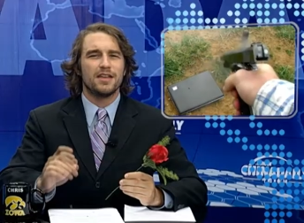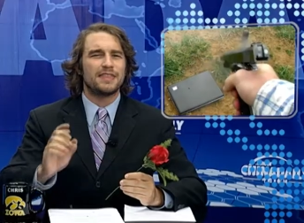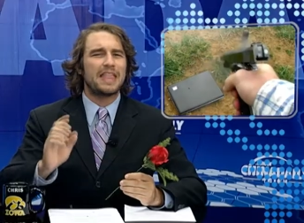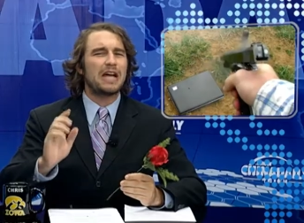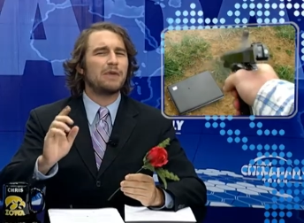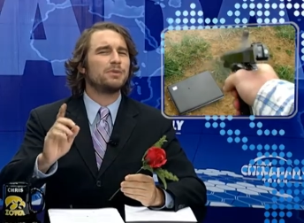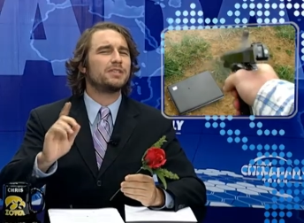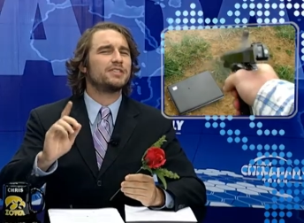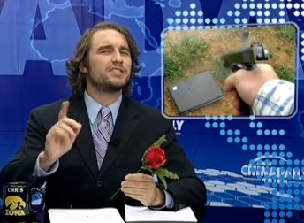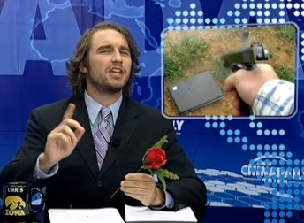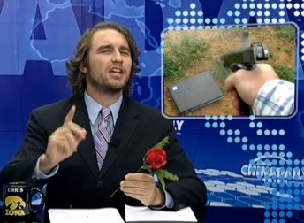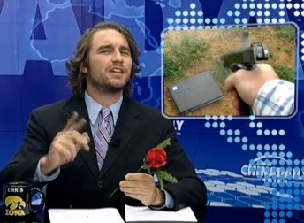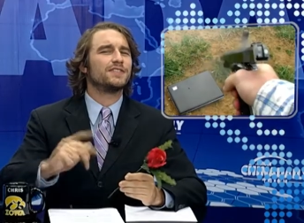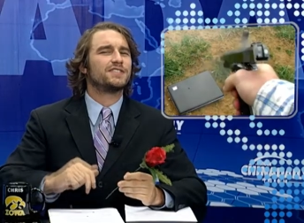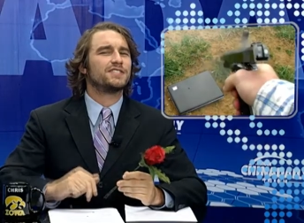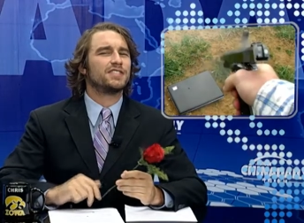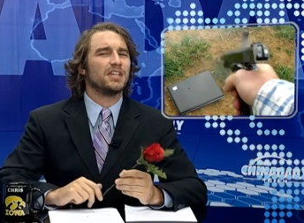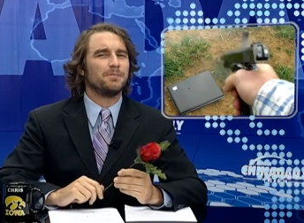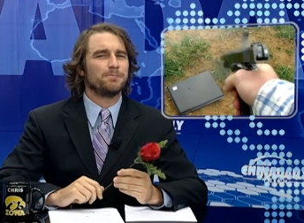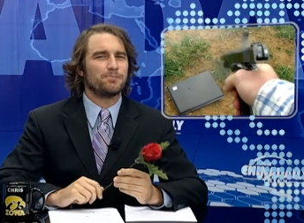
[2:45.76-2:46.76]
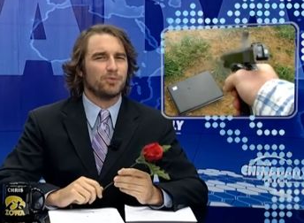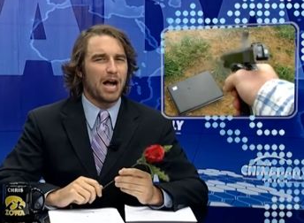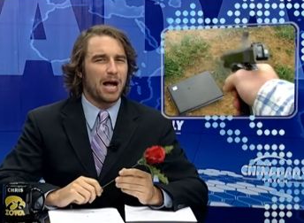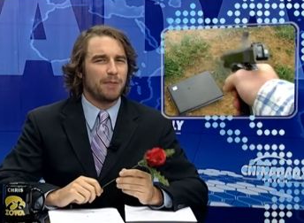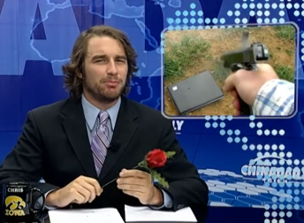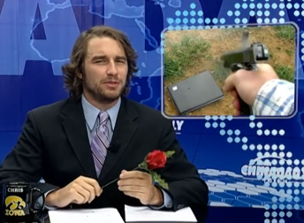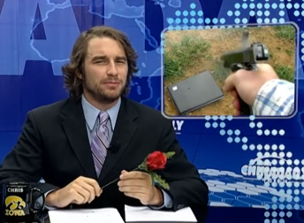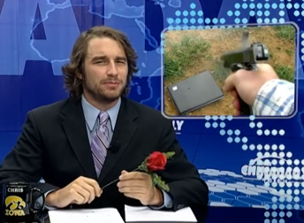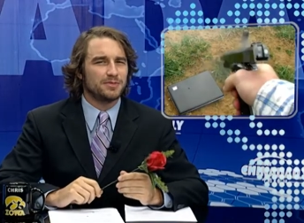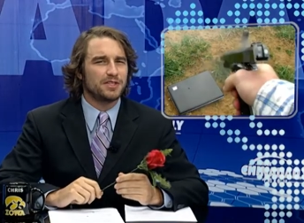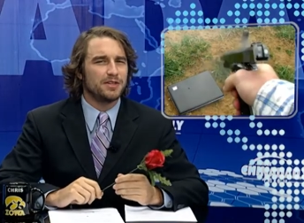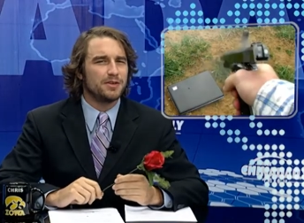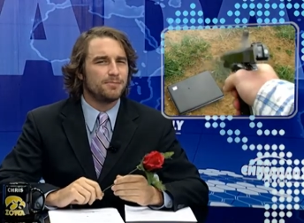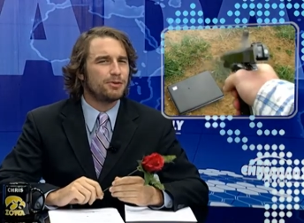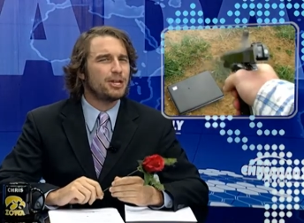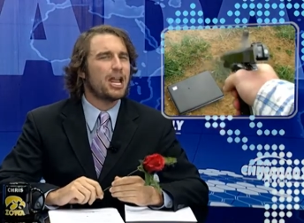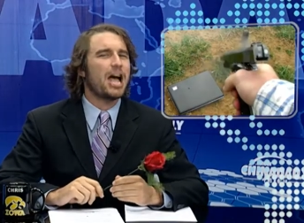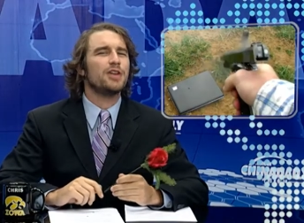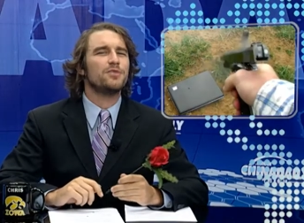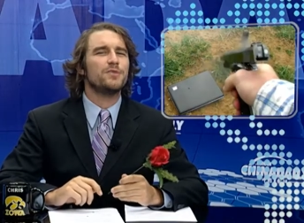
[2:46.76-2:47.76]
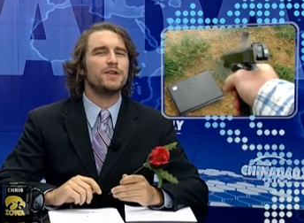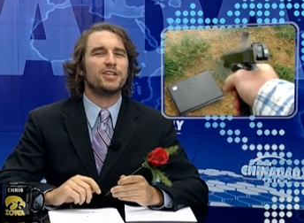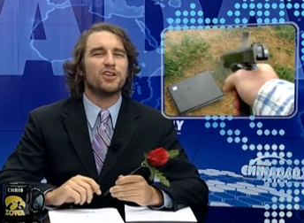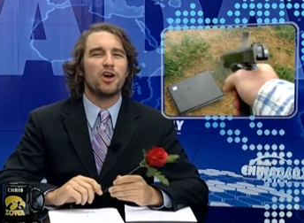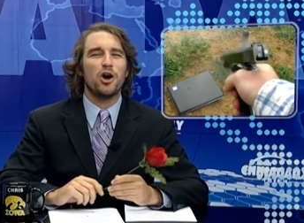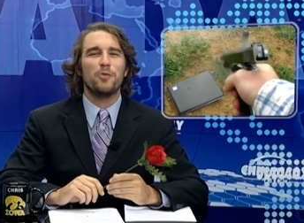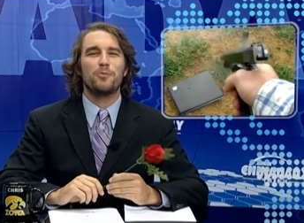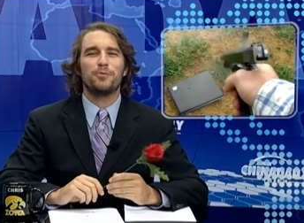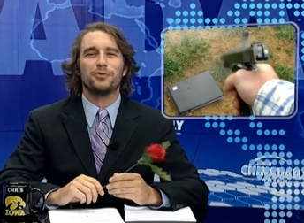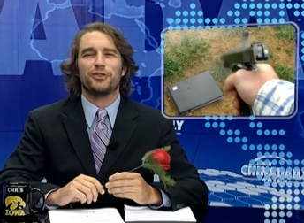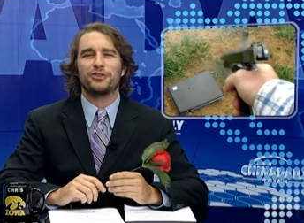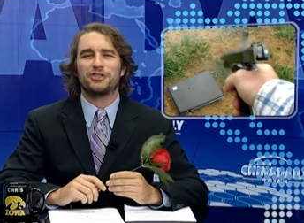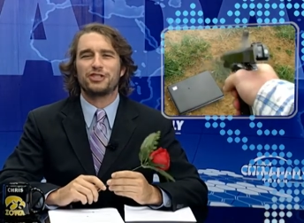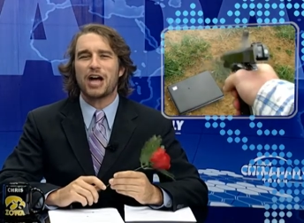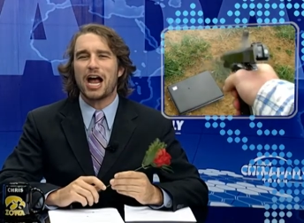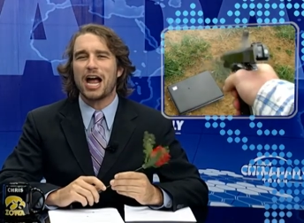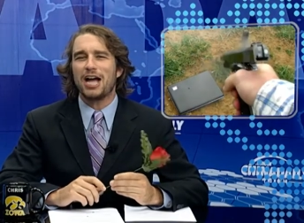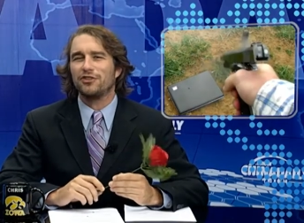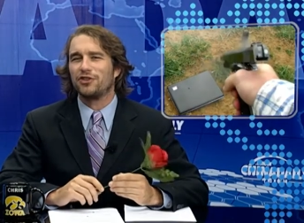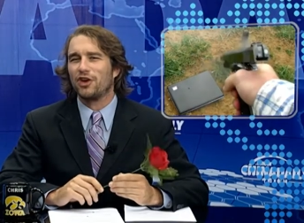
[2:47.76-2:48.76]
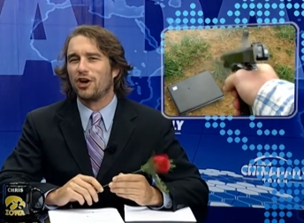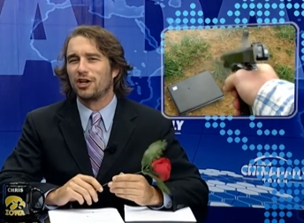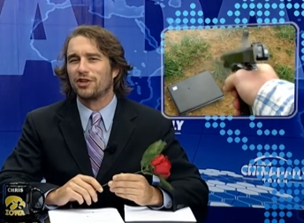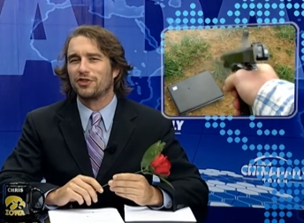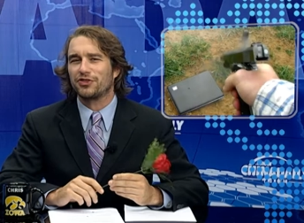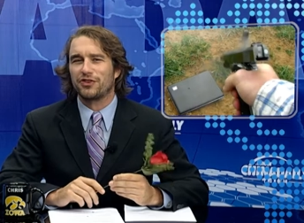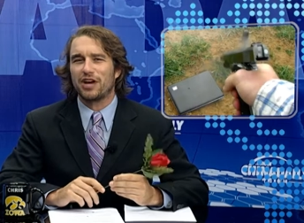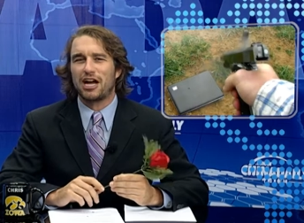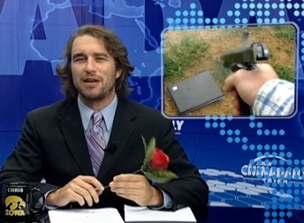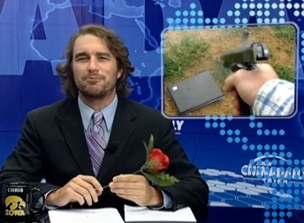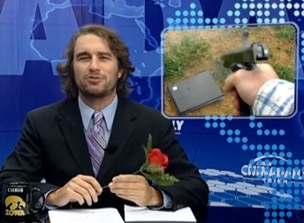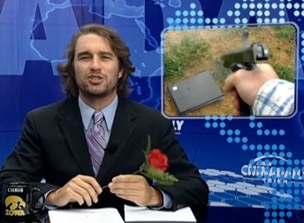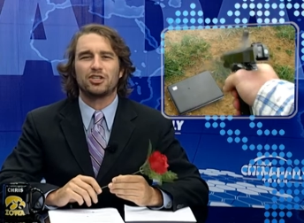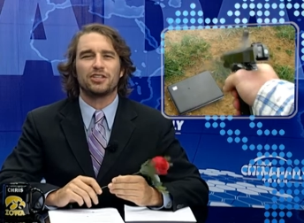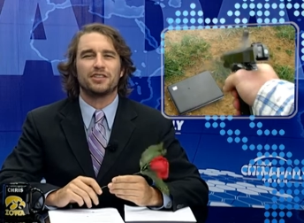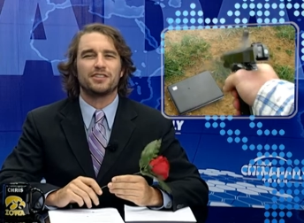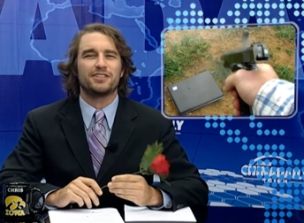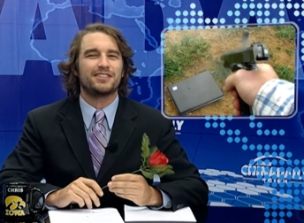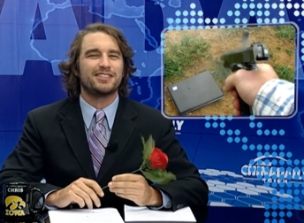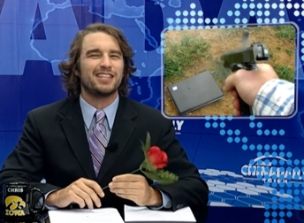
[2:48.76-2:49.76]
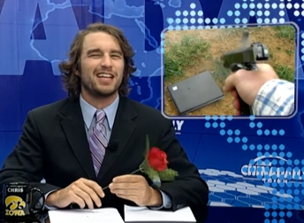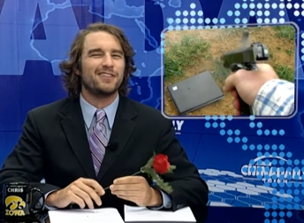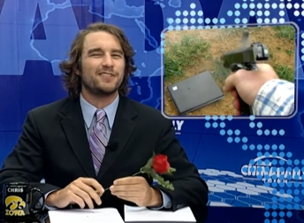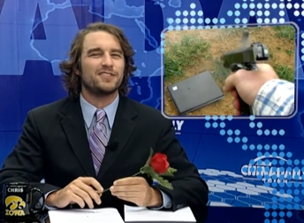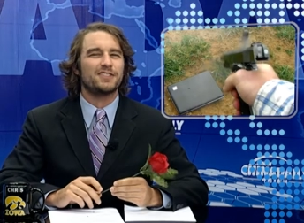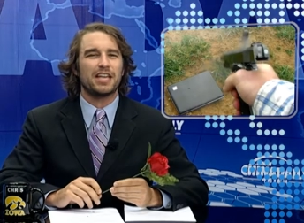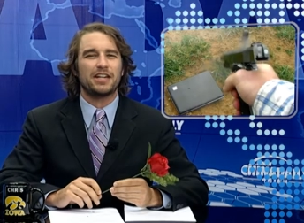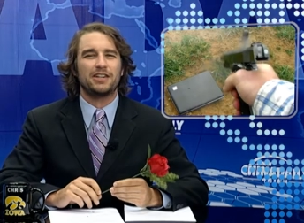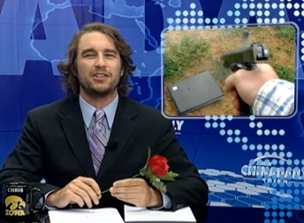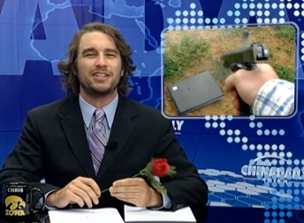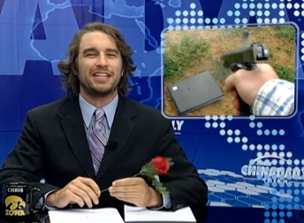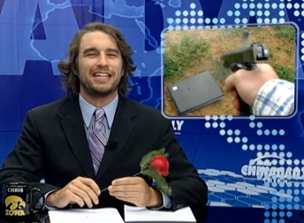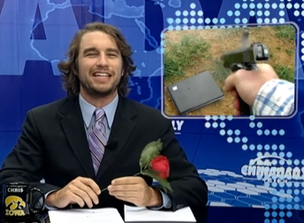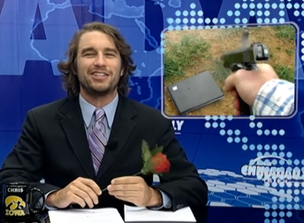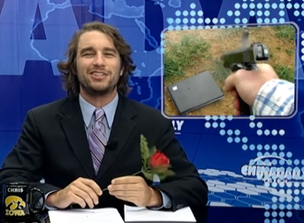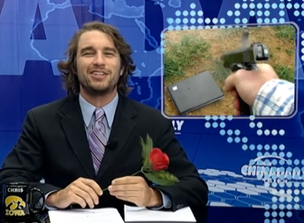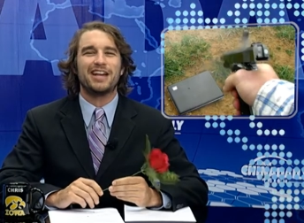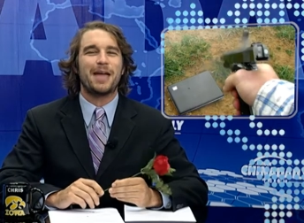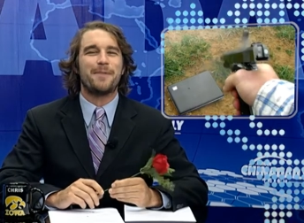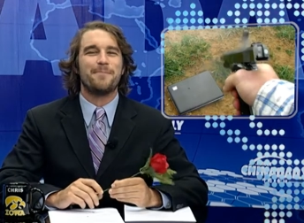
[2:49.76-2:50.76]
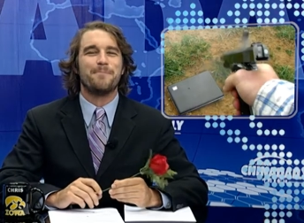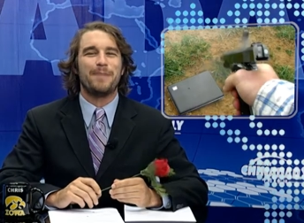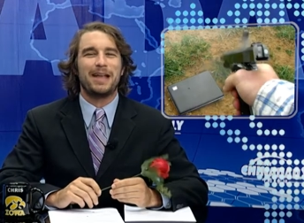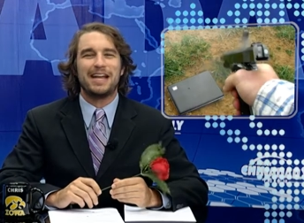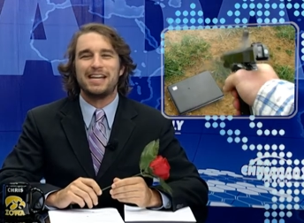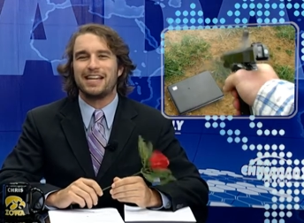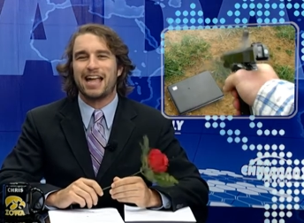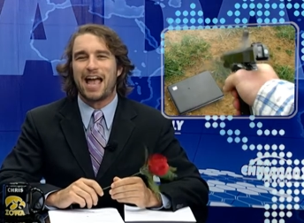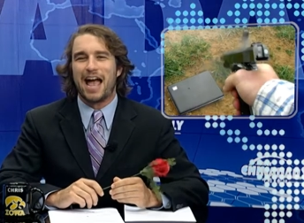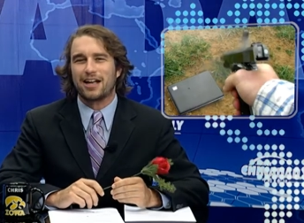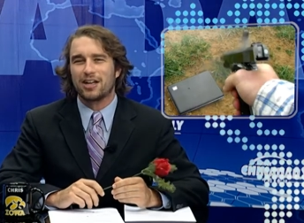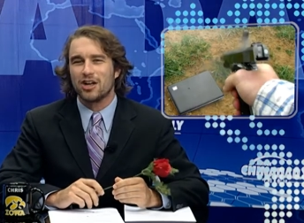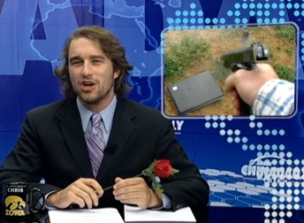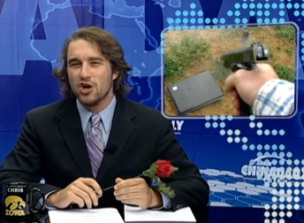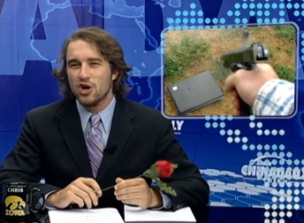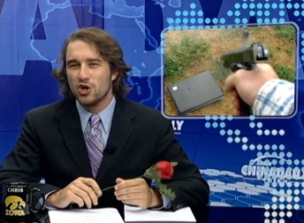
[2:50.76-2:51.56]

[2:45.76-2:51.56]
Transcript: That would solve some problems, but how do we cope with the child heartthrob turned self-centered internet maniac